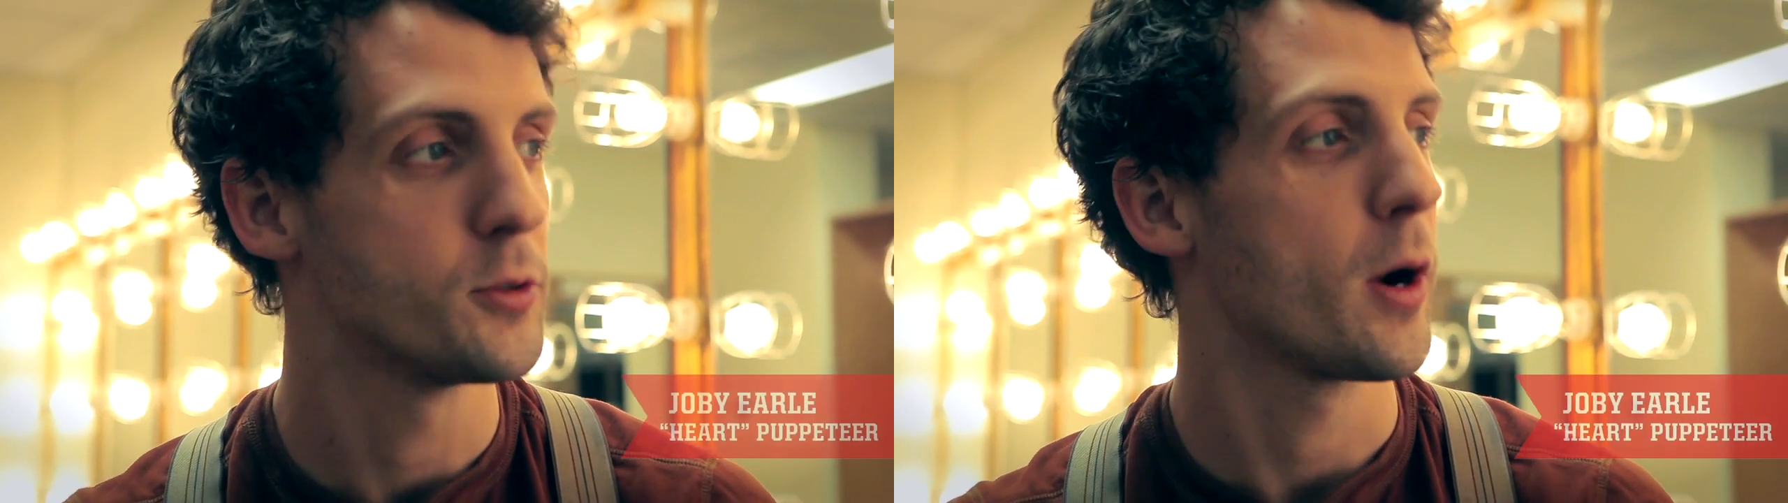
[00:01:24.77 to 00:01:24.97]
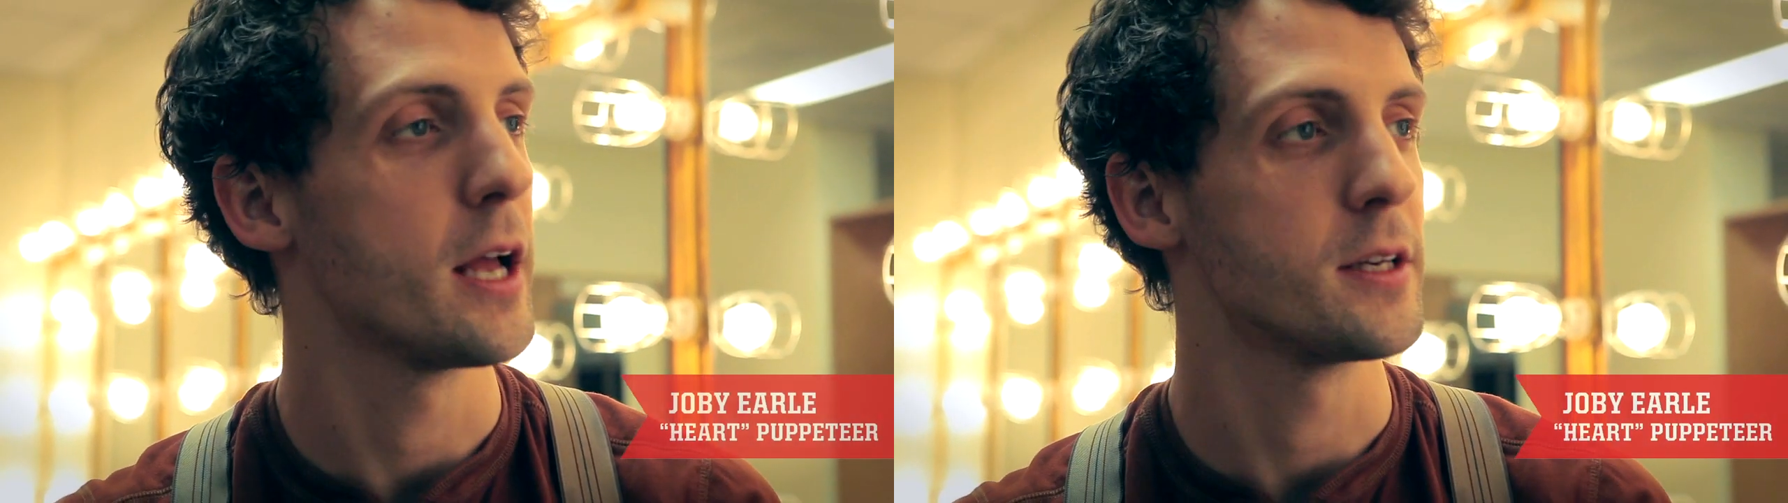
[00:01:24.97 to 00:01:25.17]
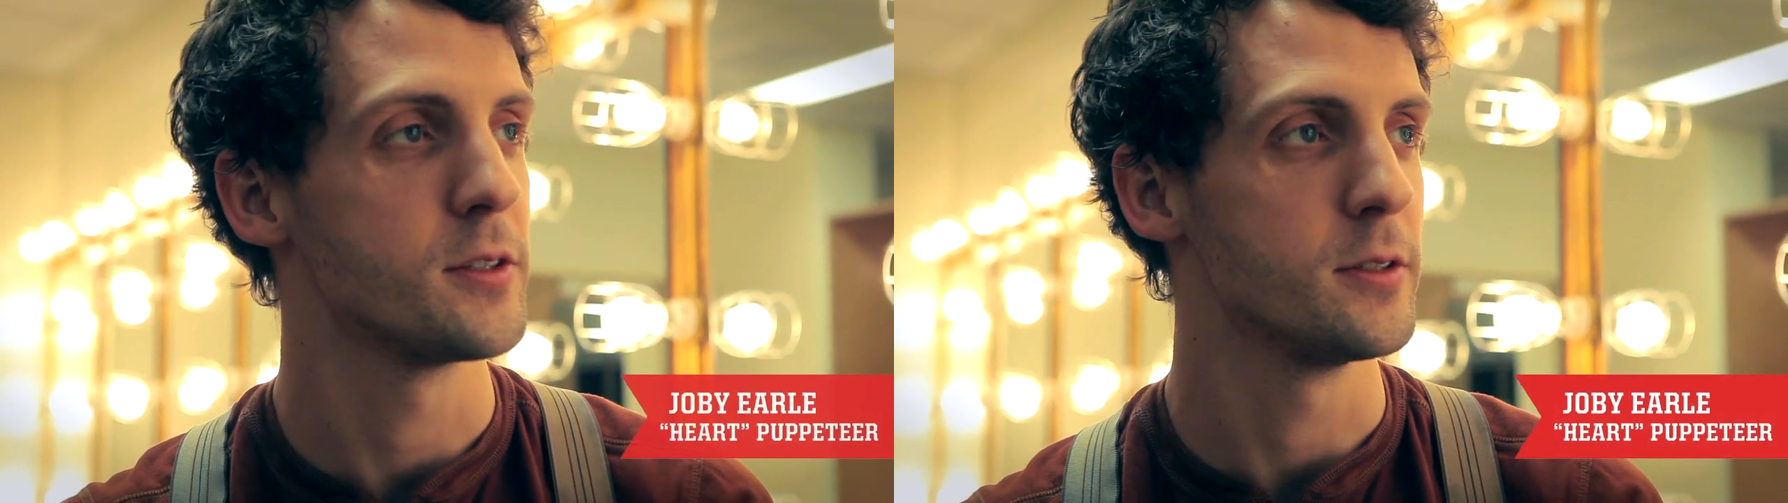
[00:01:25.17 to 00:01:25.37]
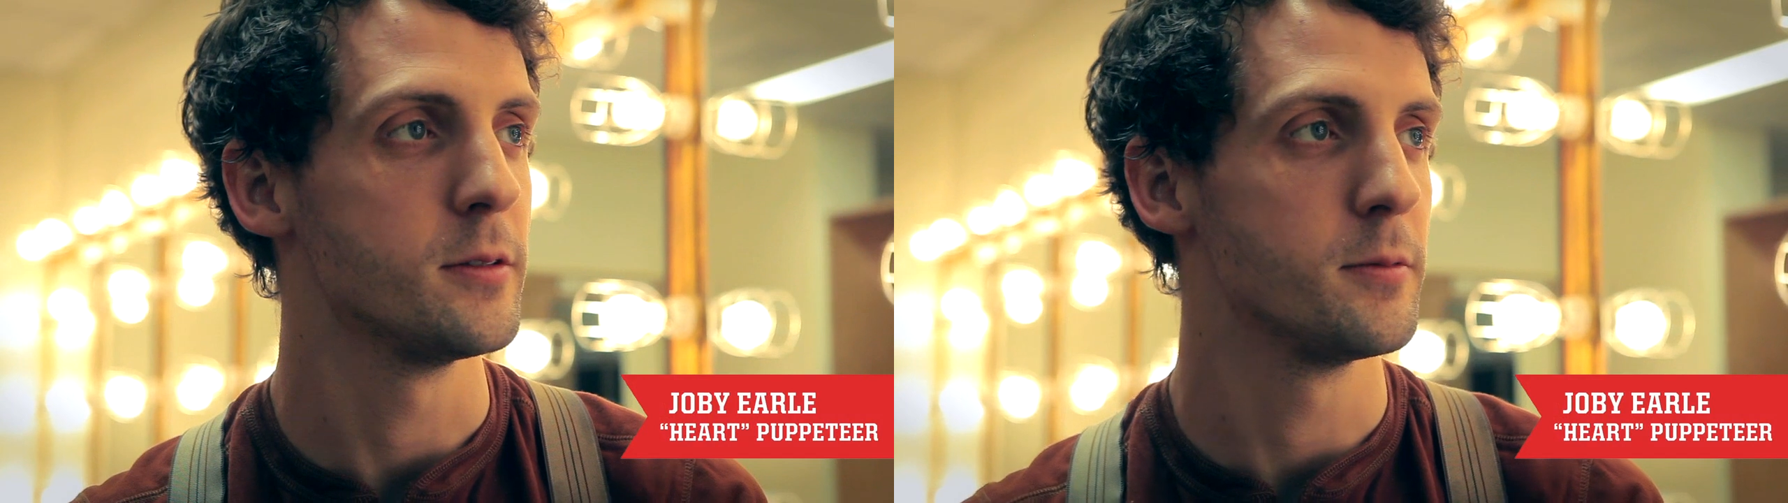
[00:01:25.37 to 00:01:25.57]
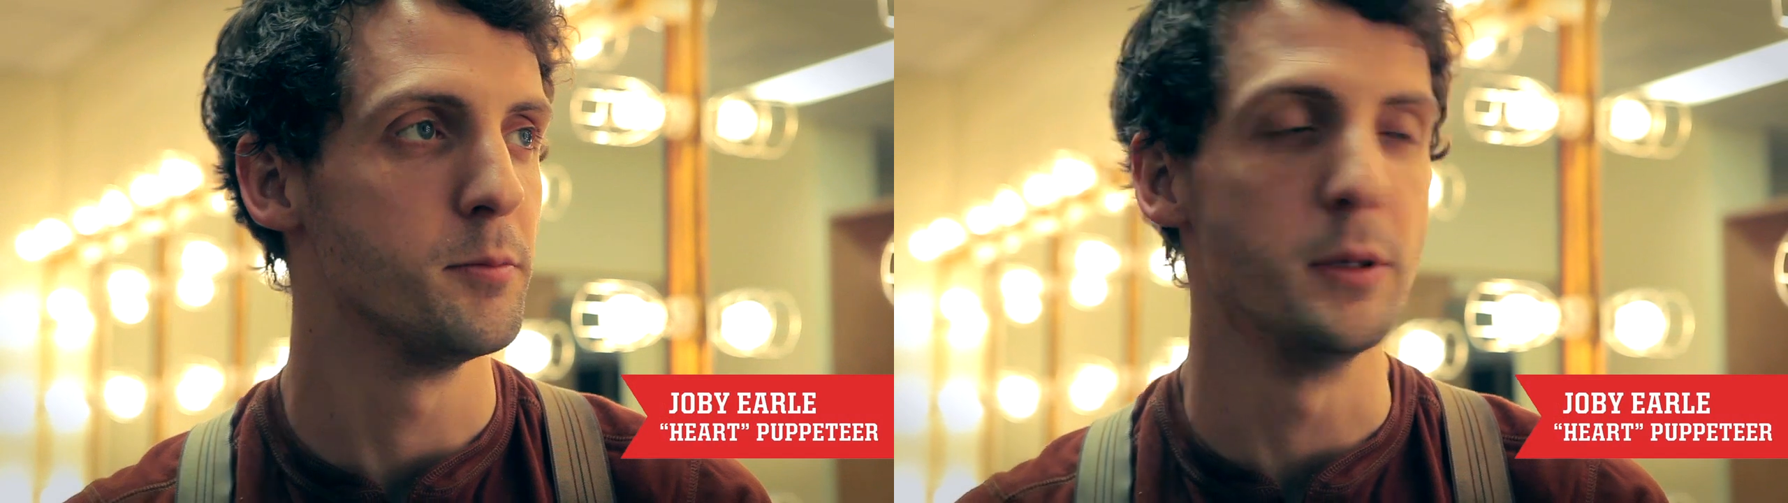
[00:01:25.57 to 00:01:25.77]
trying
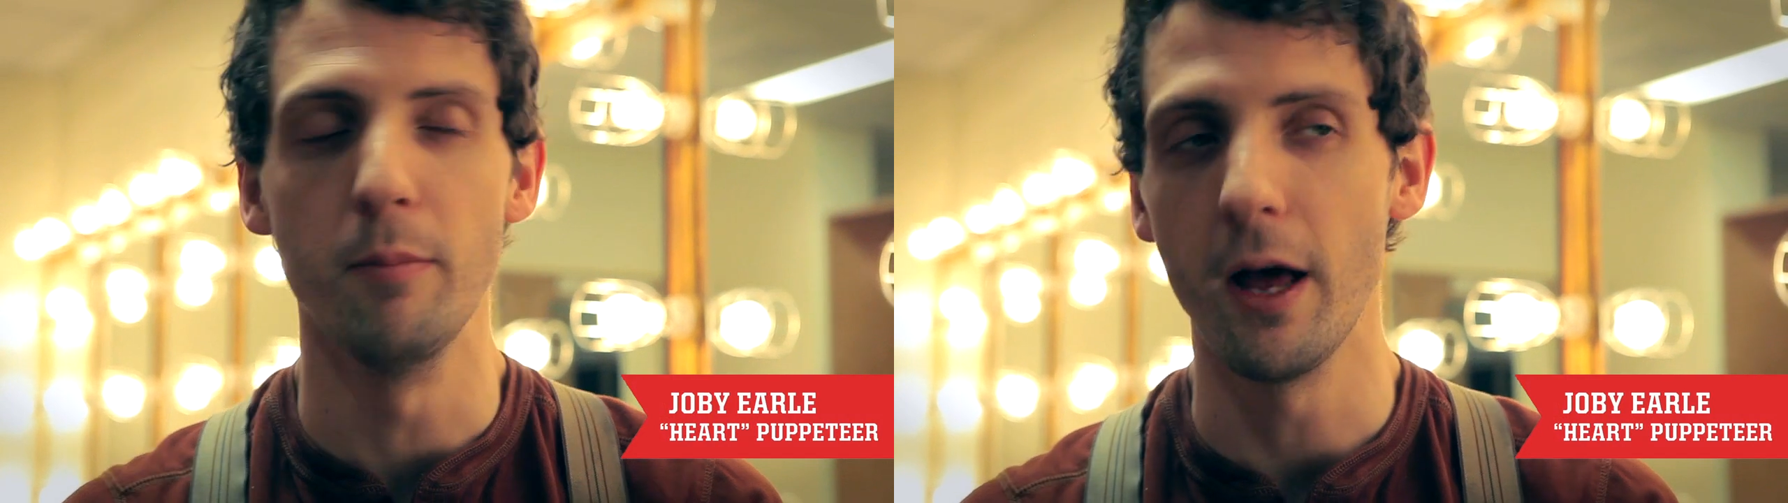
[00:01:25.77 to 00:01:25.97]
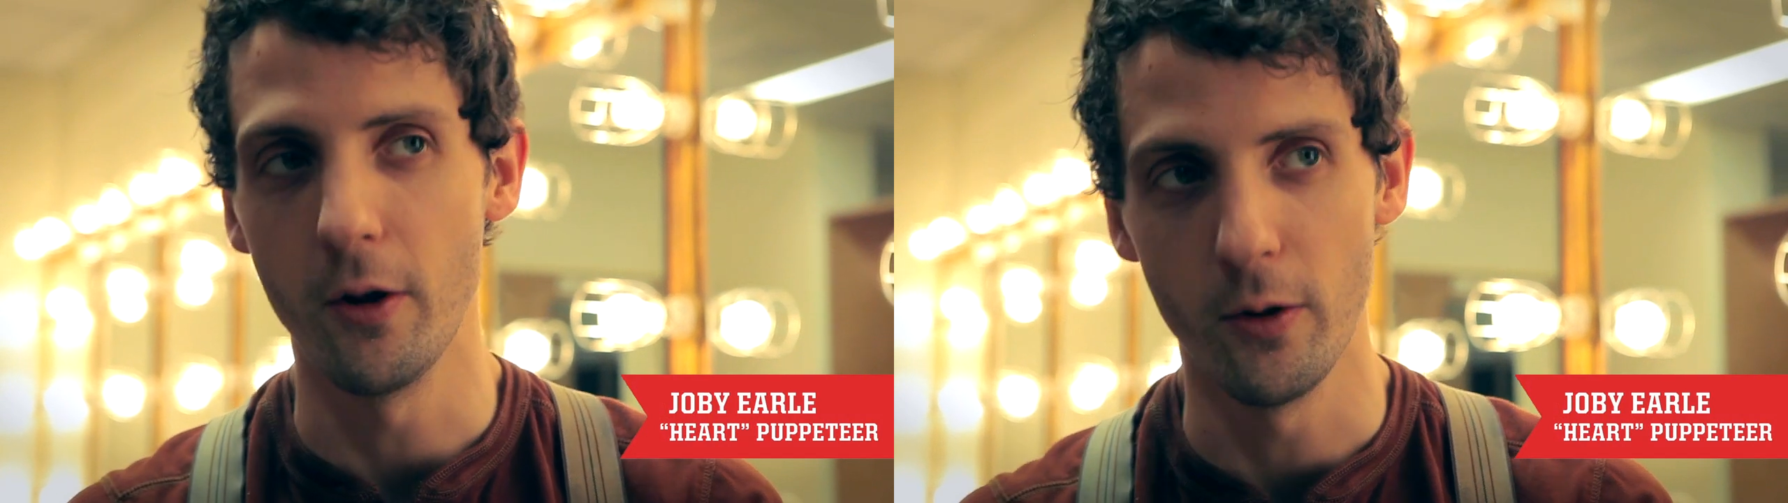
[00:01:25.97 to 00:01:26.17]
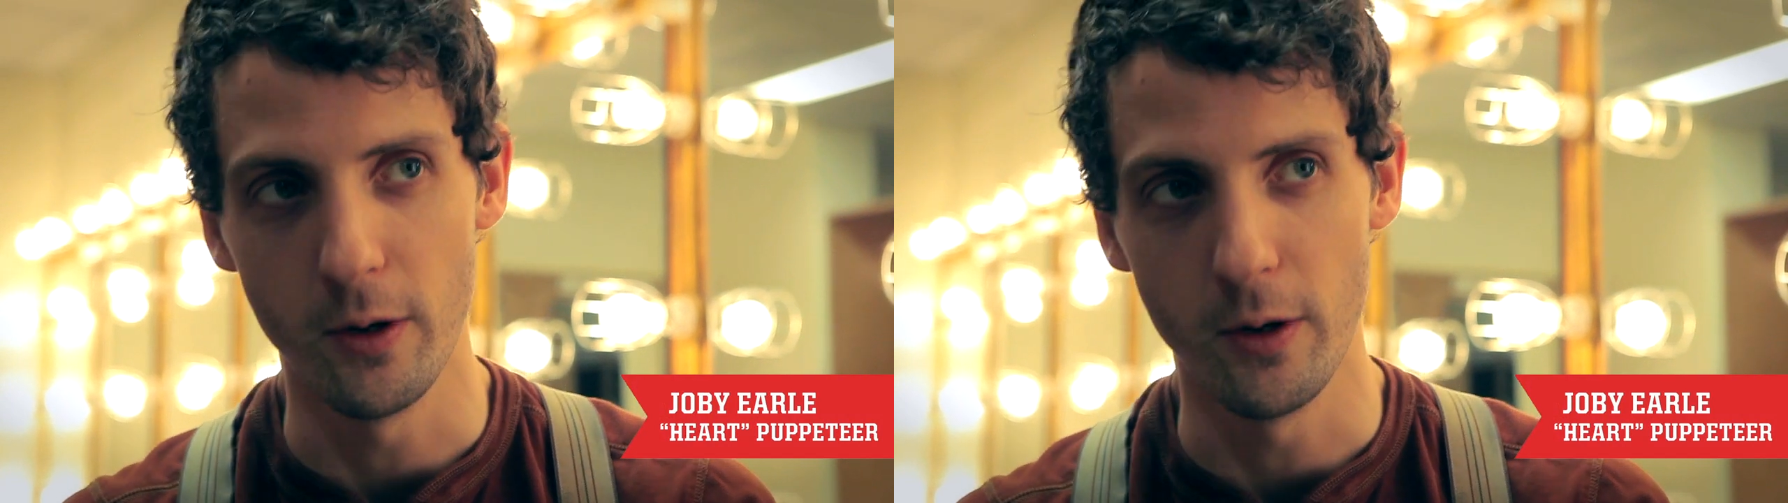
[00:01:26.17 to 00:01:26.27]
to be better